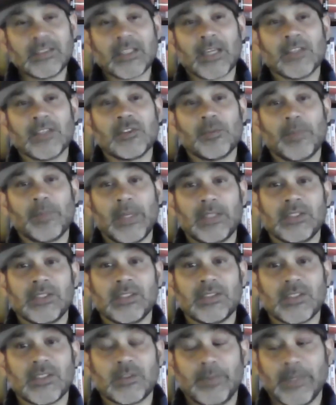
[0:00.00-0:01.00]
tons of
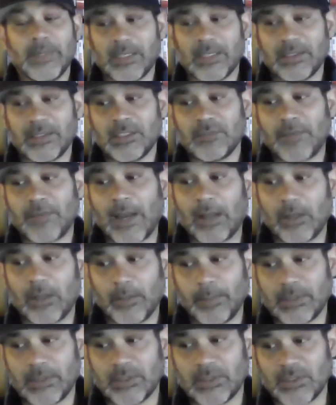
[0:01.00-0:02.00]
pitches, it's because he's fouling
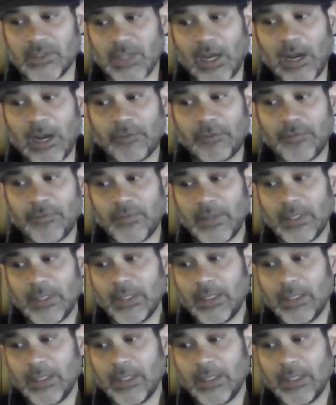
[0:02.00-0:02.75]
pitches off.